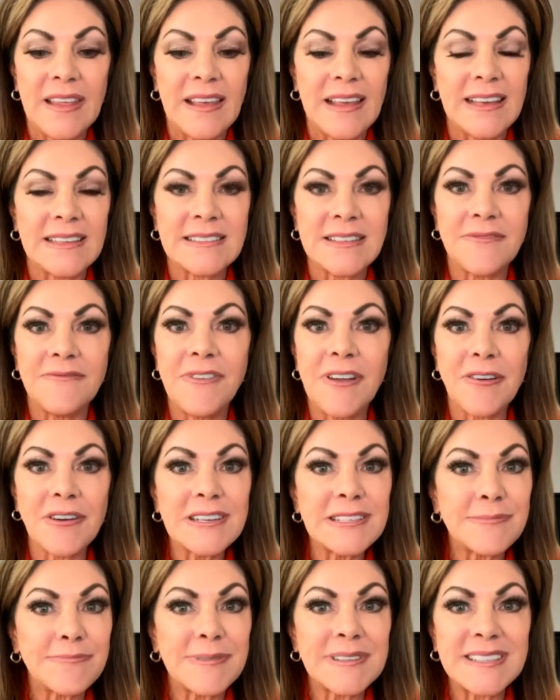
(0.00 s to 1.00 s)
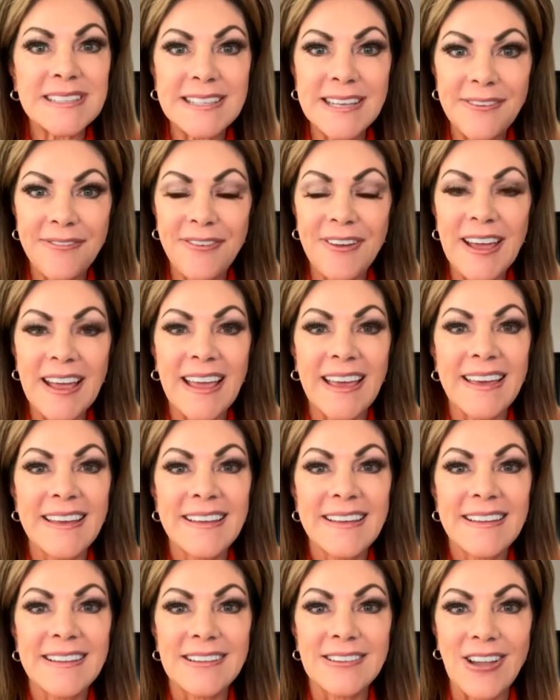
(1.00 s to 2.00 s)
It's a very specific
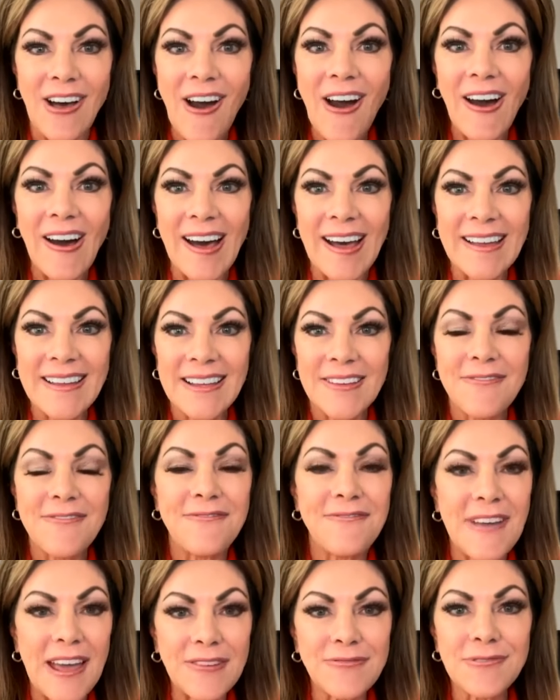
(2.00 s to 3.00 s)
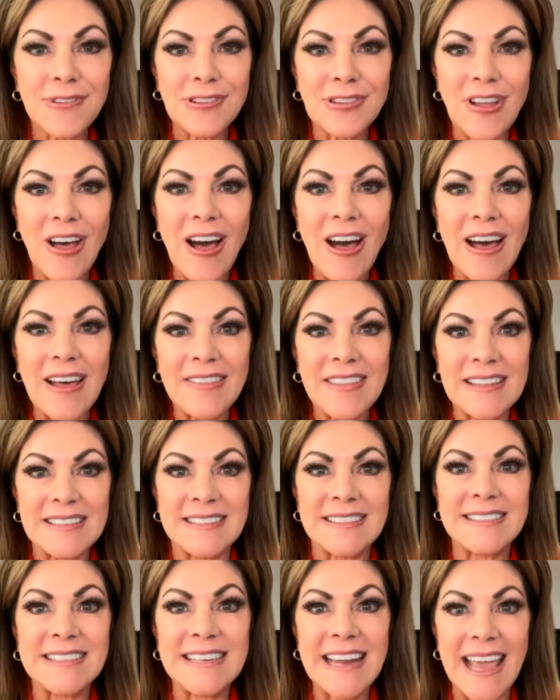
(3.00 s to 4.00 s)
law. Federal law
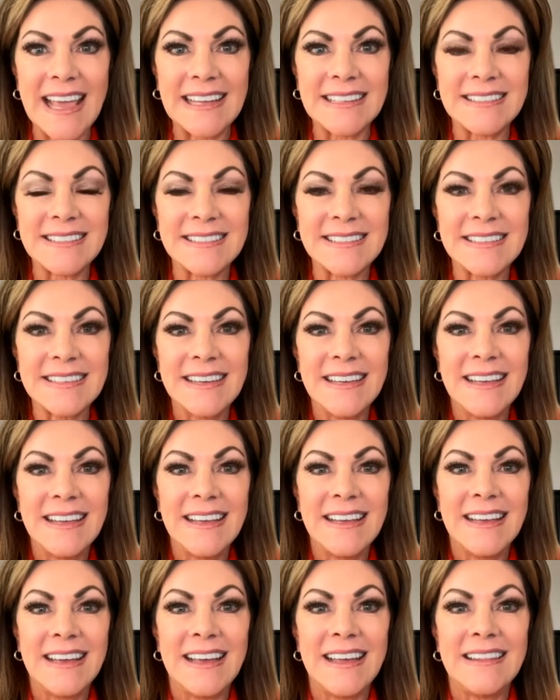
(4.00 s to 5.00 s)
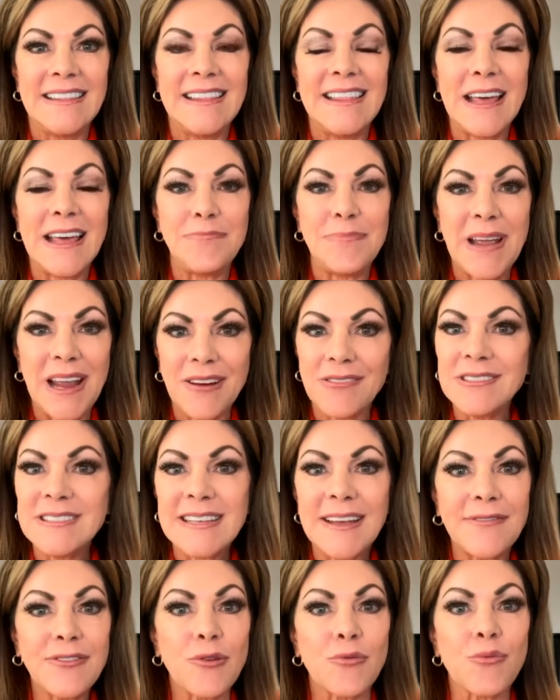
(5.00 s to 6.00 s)
that states that parents
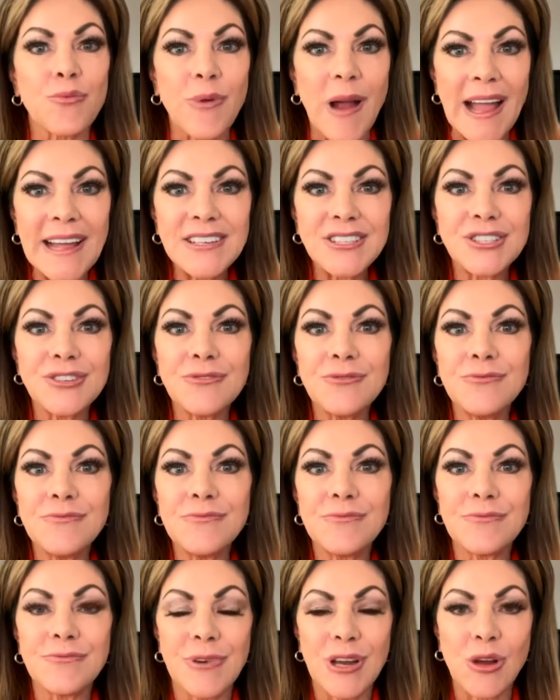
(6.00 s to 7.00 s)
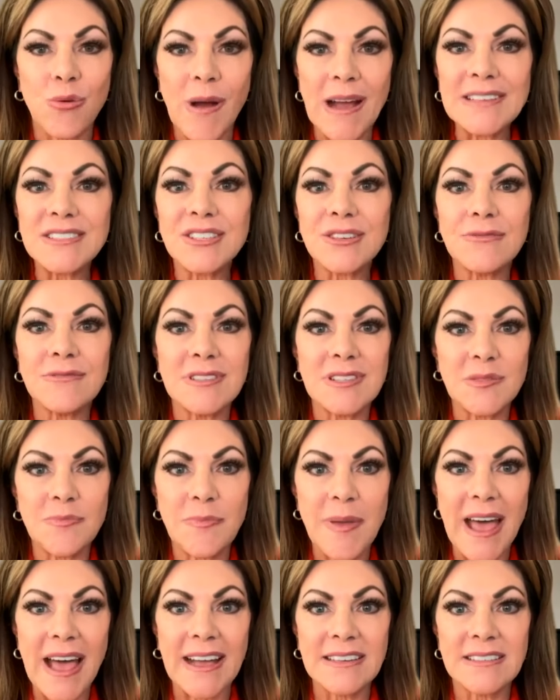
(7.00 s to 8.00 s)
have the right to request to
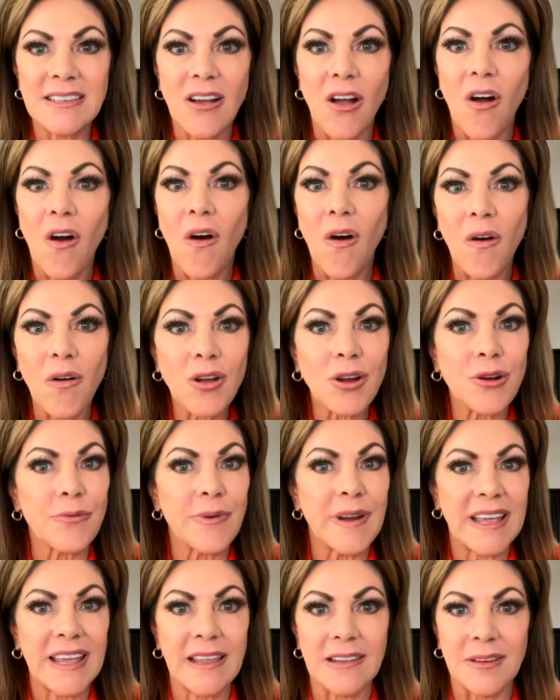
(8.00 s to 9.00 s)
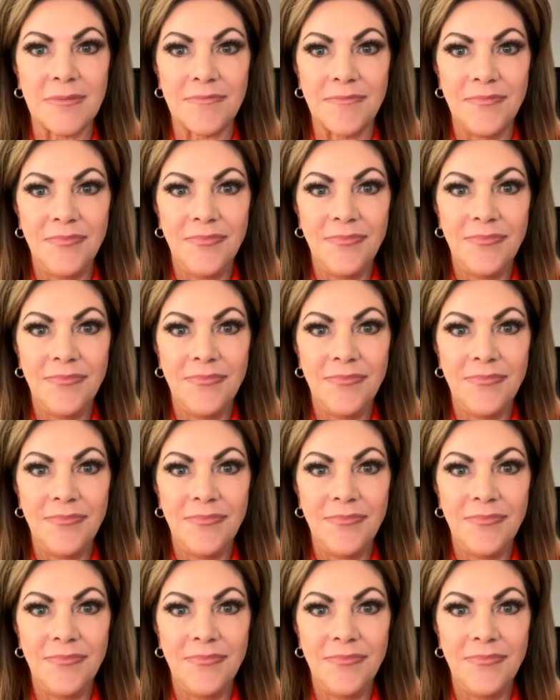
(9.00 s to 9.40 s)
inspect all curriculum.